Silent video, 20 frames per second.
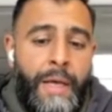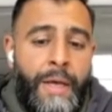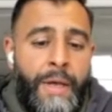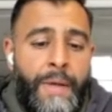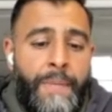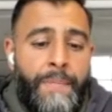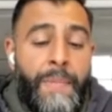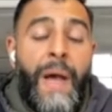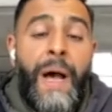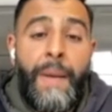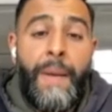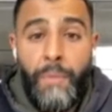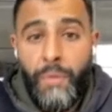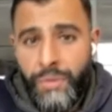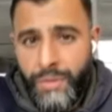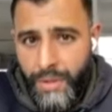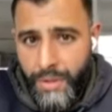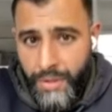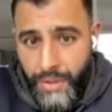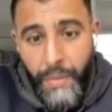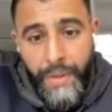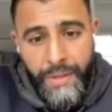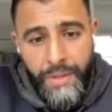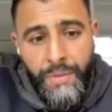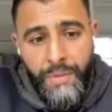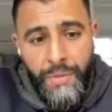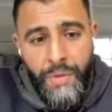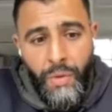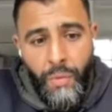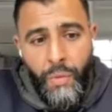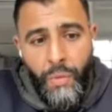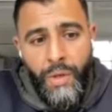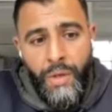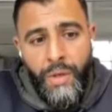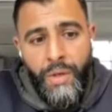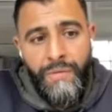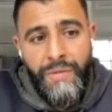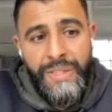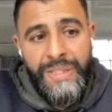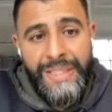I'm also doing some of the
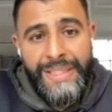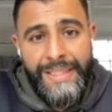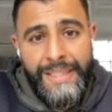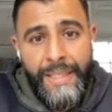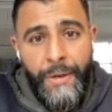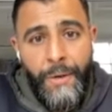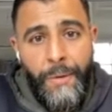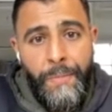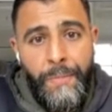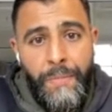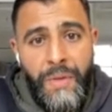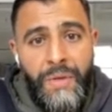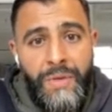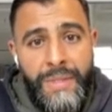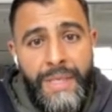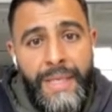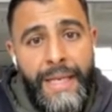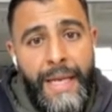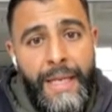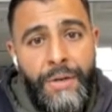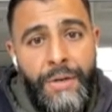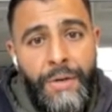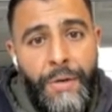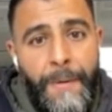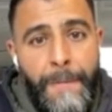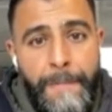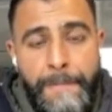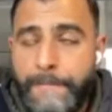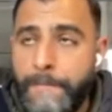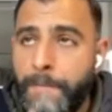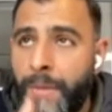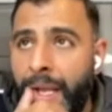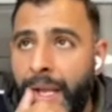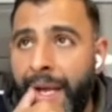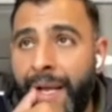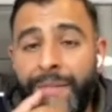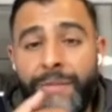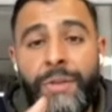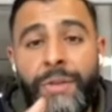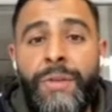work, obviously, still, because I can do.
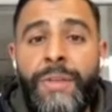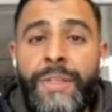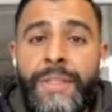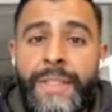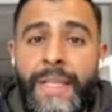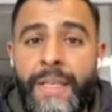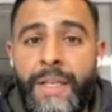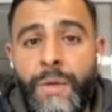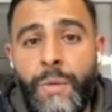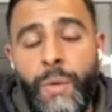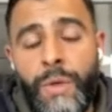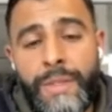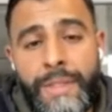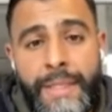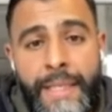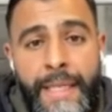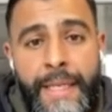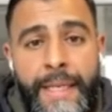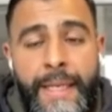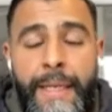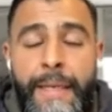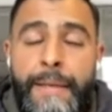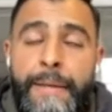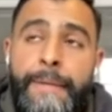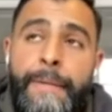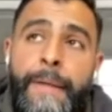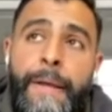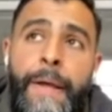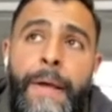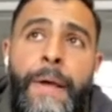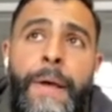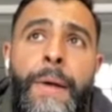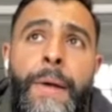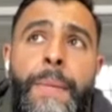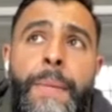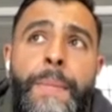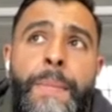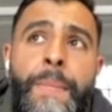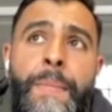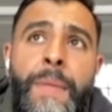I have an understanding of what's needed.
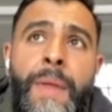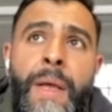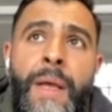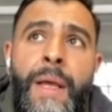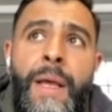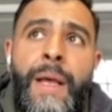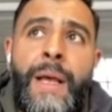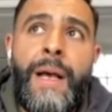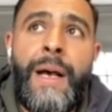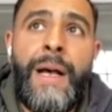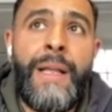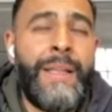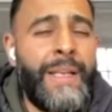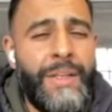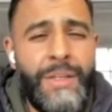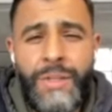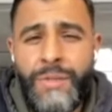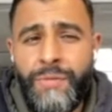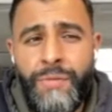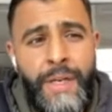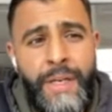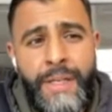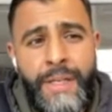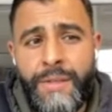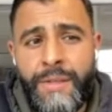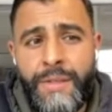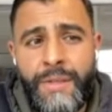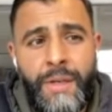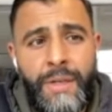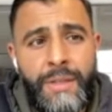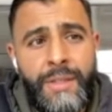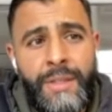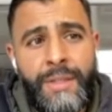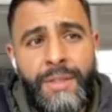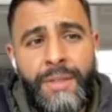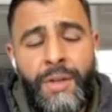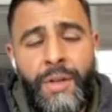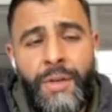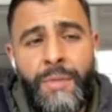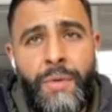And then it just really just started to
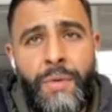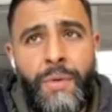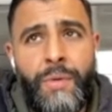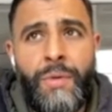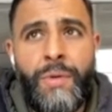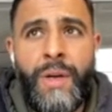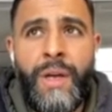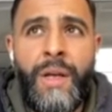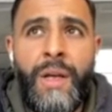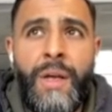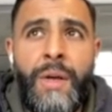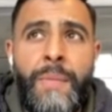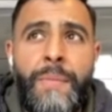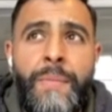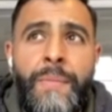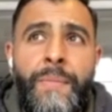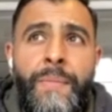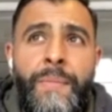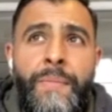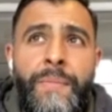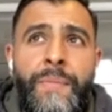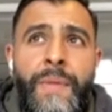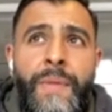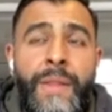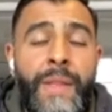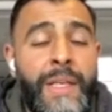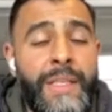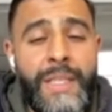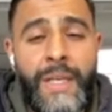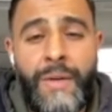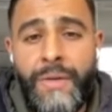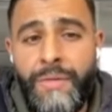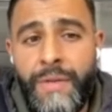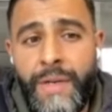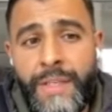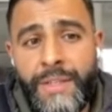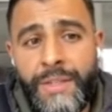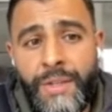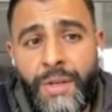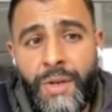snowball. And that's how it
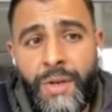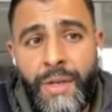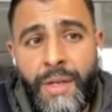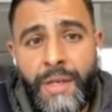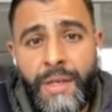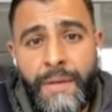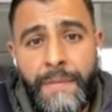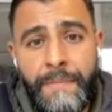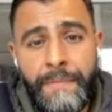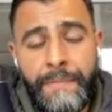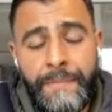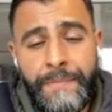really started.